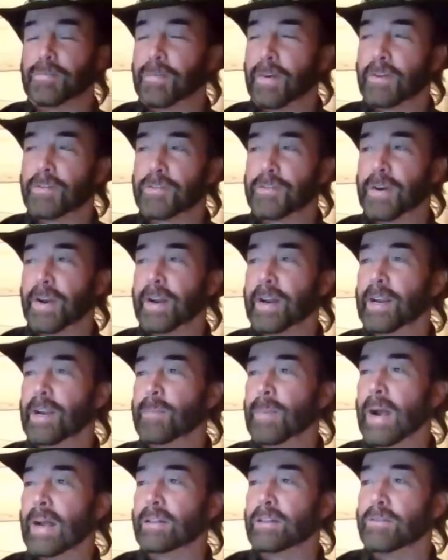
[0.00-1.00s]
frustrating
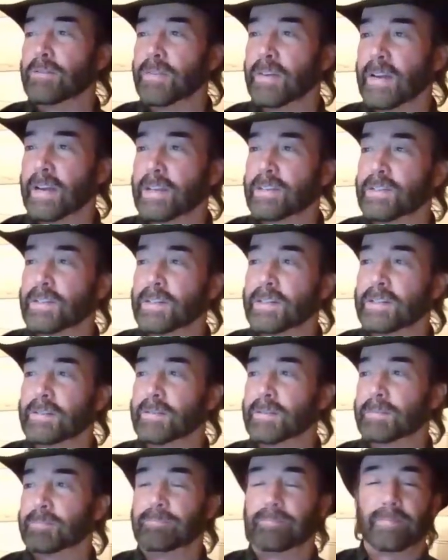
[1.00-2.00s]
about the VIX
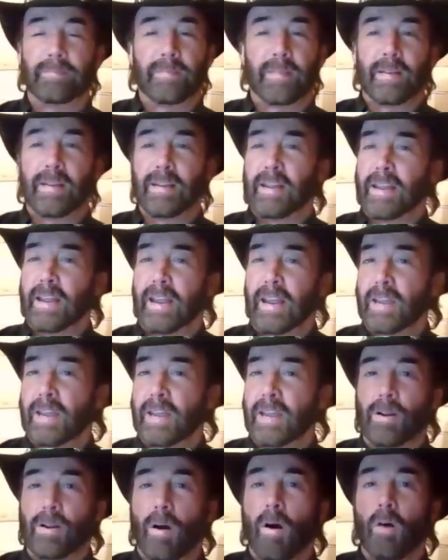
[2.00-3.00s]
is
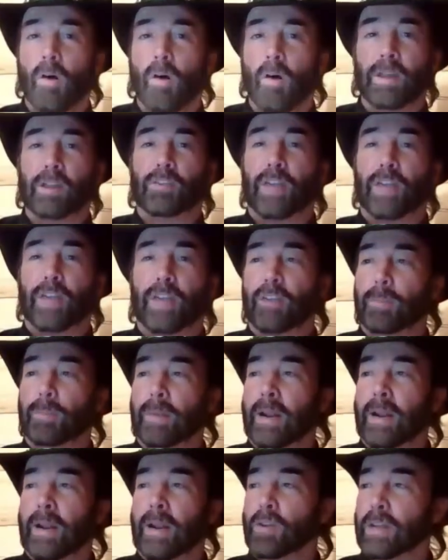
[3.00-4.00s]
even all this hasn't
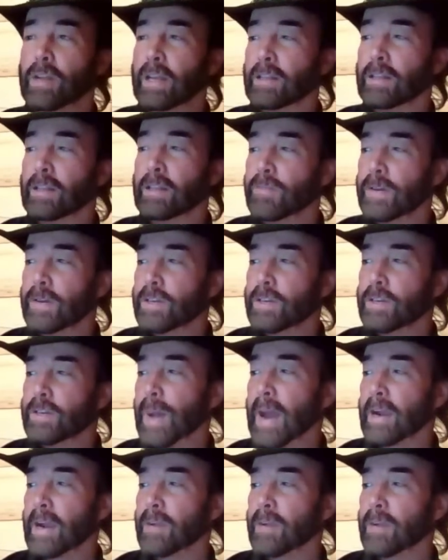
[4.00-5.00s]
been able to get the VIX
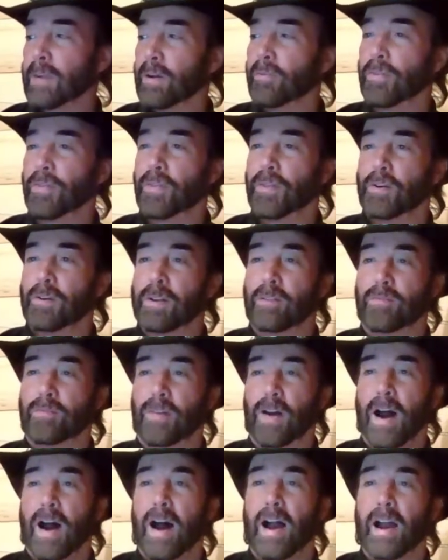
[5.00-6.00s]
back above
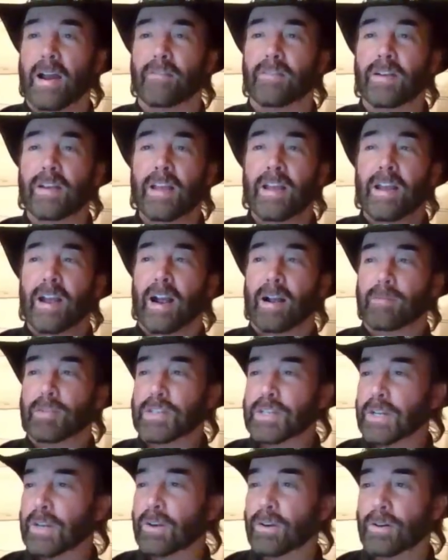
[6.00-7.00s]
35. I'm
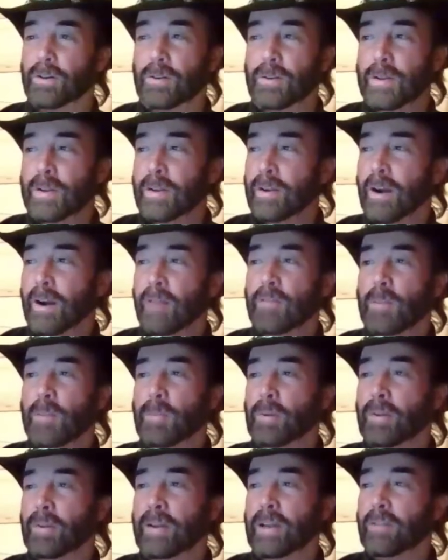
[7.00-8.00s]
still of the
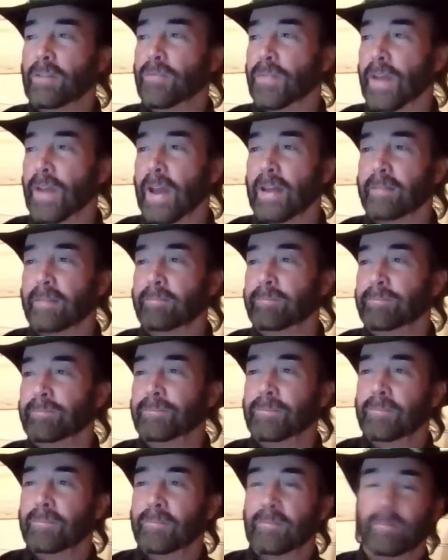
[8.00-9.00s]
belief that
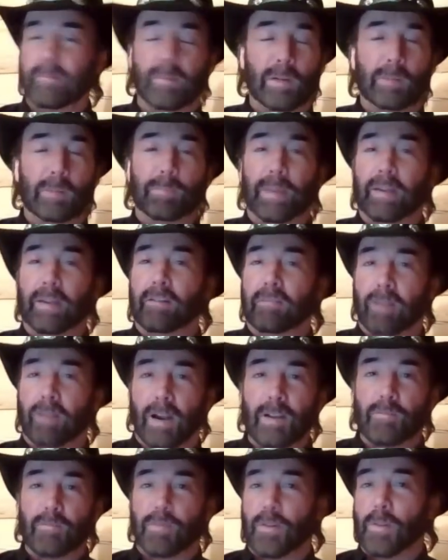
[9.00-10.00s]
it would be
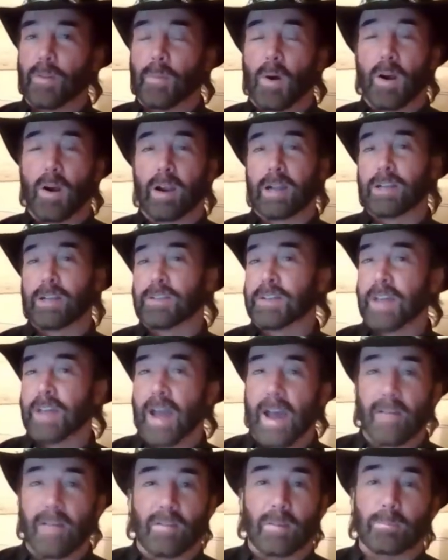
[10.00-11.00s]
great for the markets to
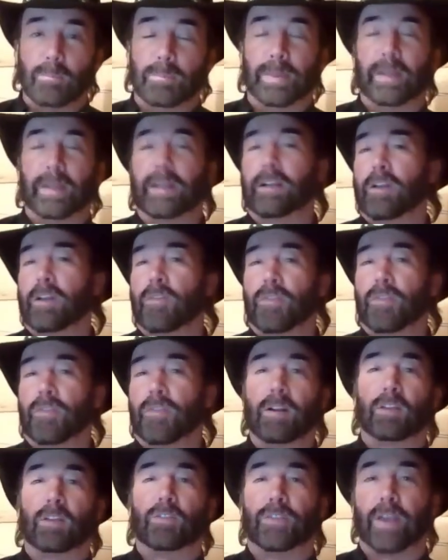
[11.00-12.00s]
have a big
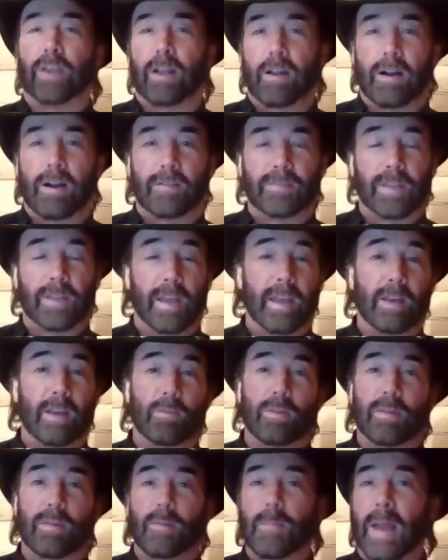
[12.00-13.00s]
cathartic sell-off day
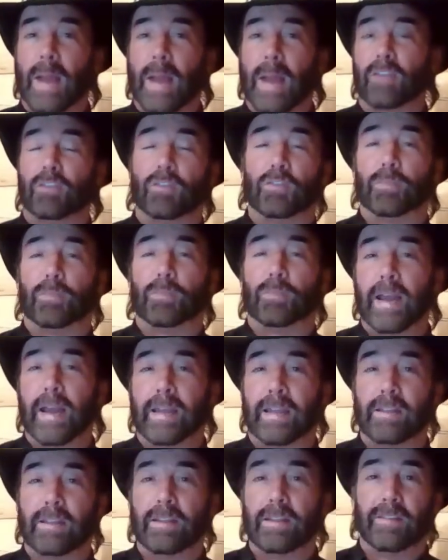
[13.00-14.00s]
with a massive
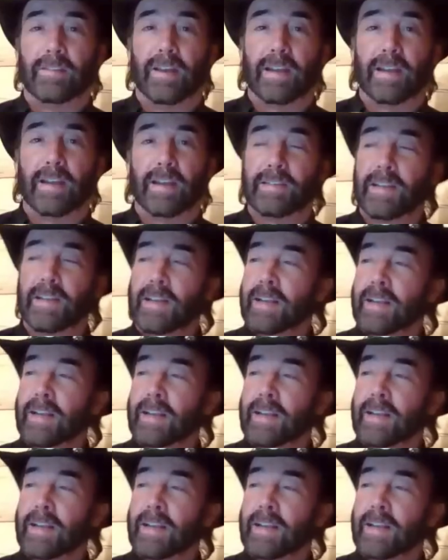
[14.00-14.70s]
spike in the VIX.